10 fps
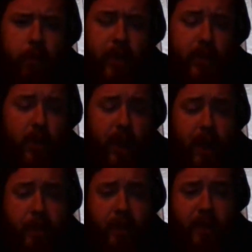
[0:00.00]
Basically what
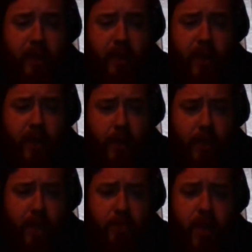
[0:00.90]
happened is Think
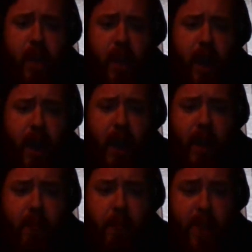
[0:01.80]
Liberty,
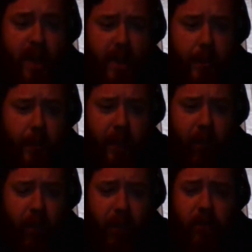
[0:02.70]
being
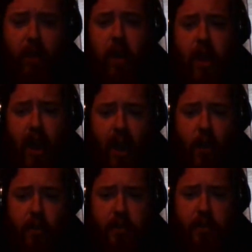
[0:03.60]
libertarian,
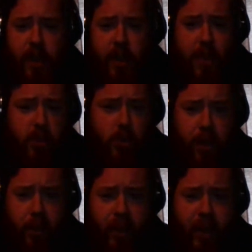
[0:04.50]
which is a
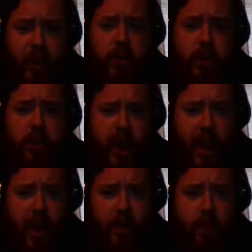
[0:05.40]
major publication
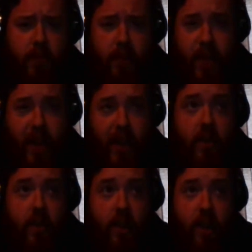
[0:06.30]
and
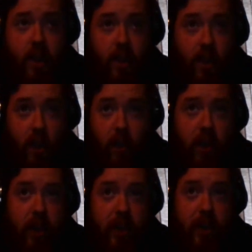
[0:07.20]

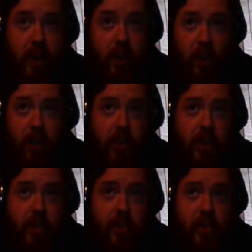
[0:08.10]
currently the
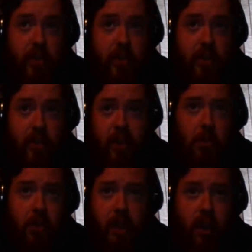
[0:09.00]
largest
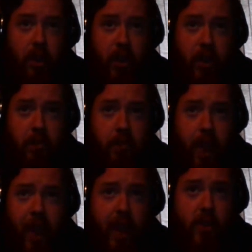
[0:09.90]
libertarian
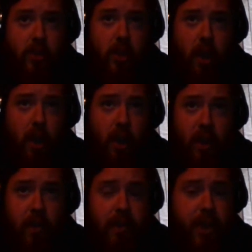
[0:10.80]
page
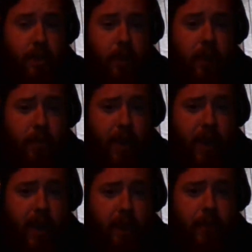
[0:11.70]
on Facebook,
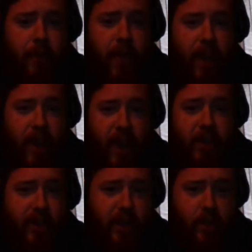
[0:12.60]
funny enough. It
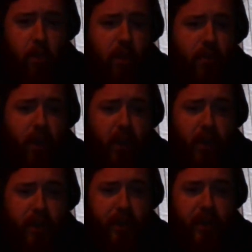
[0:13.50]
actually has more
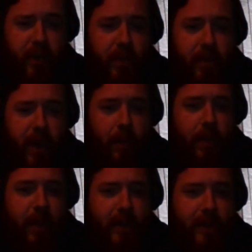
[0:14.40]
followers than the
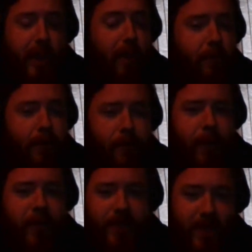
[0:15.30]
LP itself,
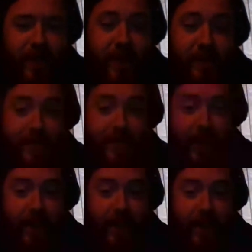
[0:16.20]
which I think is
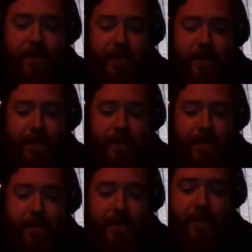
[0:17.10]
hilarious.
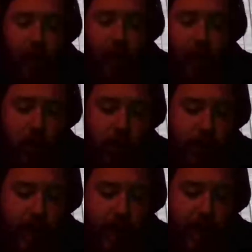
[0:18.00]
Along
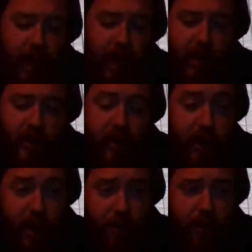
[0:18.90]
with a
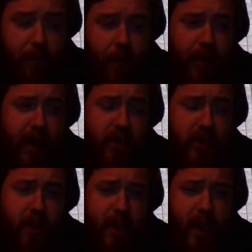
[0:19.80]
South African
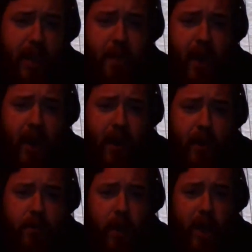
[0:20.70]
publication by the name
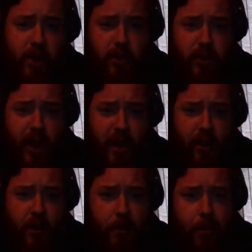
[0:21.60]
of Rational
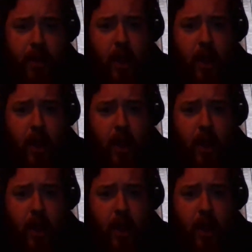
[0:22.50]
Standard.